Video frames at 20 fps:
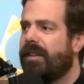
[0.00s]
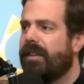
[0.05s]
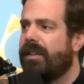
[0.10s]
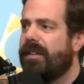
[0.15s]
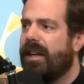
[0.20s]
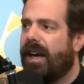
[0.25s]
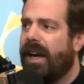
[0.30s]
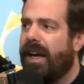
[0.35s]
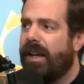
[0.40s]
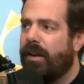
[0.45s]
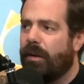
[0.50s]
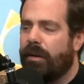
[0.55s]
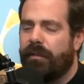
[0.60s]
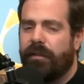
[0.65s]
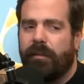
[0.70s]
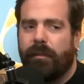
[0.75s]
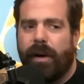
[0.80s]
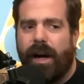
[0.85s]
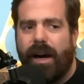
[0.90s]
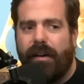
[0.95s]
have to die in order
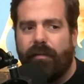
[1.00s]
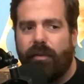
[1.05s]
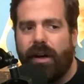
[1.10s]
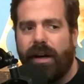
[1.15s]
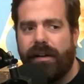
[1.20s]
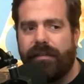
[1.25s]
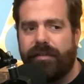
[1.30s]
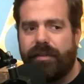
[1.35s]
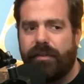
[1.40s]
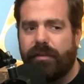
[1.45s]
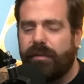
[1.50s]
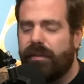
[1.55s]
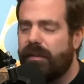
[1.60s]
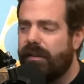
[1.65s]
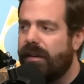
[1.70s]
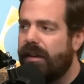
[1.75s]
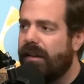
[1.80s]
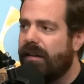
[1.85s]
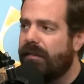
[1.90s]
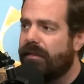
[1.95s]
for mob wives to
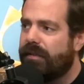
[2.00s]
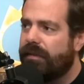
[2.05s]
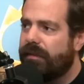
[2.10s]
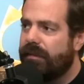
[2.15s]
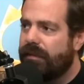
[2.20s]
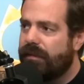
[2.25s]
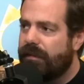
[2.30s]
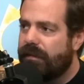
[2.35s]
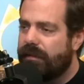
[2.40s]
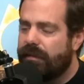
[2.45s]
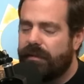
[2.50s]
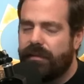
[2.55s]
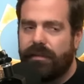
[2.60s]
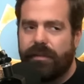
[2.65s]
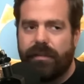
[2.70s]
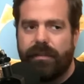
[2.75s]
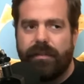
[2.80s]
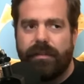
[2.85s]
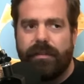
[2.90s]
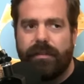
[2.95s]
live? So
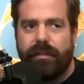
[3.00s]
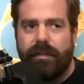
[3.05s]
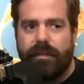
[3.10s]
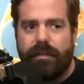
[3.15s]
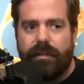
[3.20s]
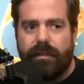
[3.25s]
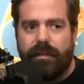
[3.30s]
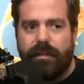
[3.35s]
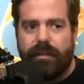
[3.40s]
that's where I